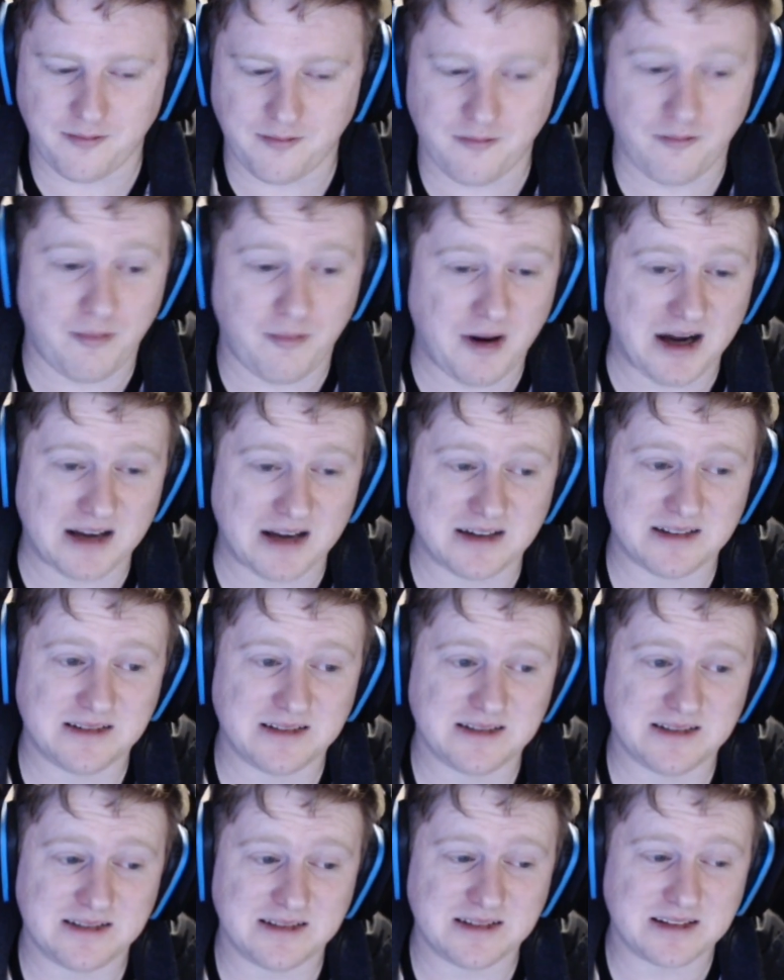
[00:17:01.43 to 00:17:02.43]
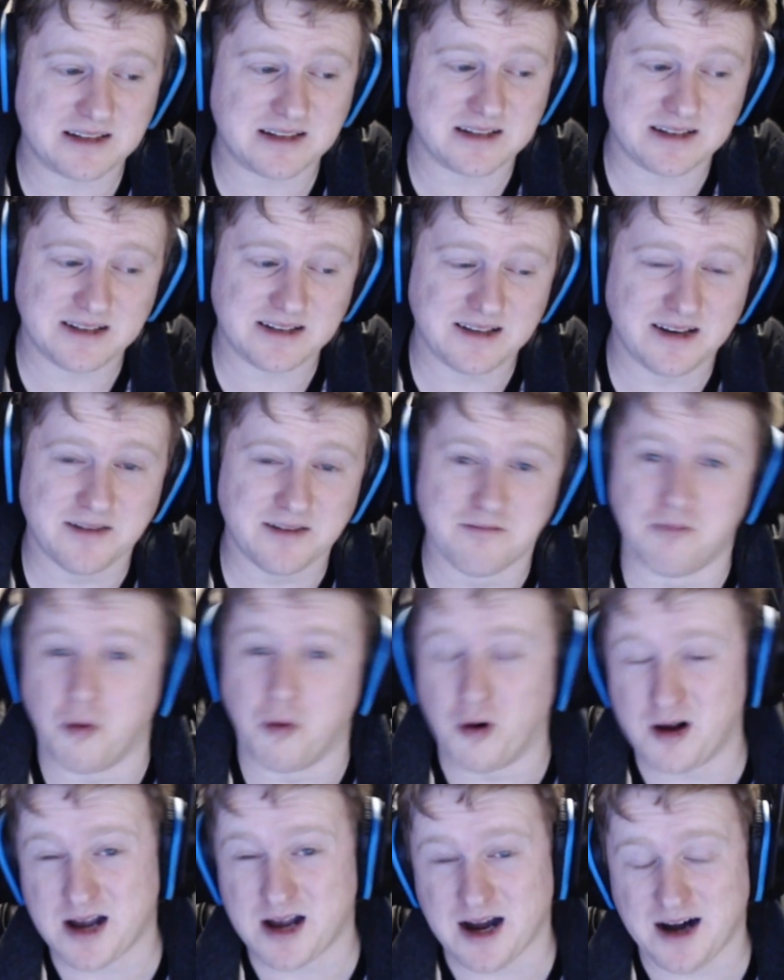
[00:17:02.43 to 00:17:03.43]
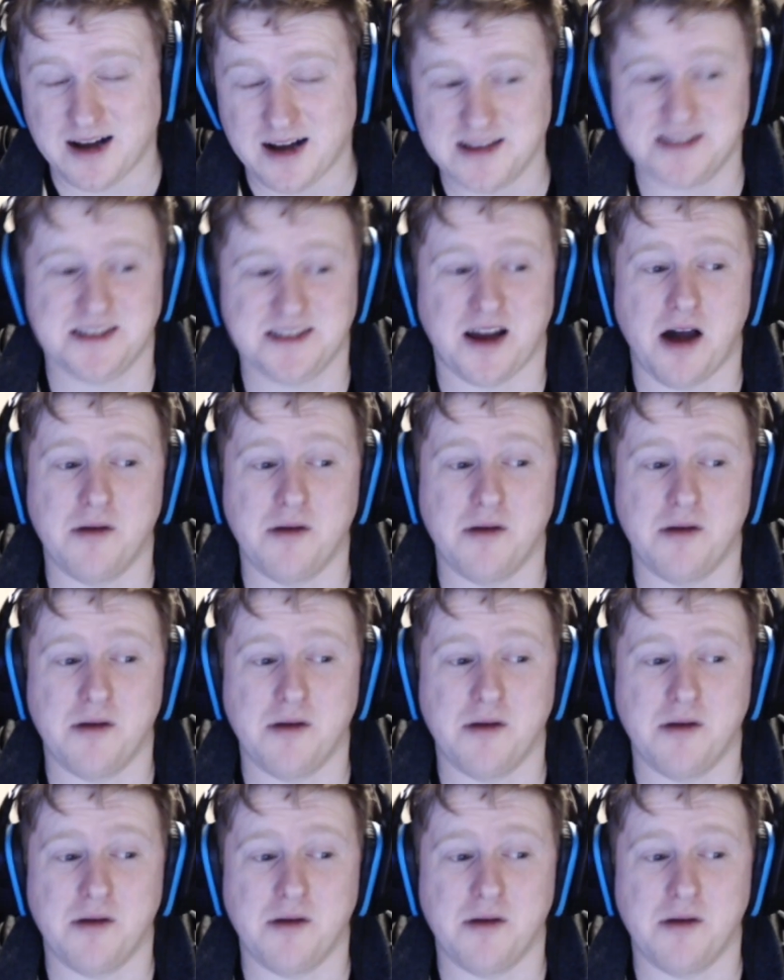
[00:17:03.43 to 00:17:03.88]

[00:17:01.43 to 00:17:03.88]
But more cars. I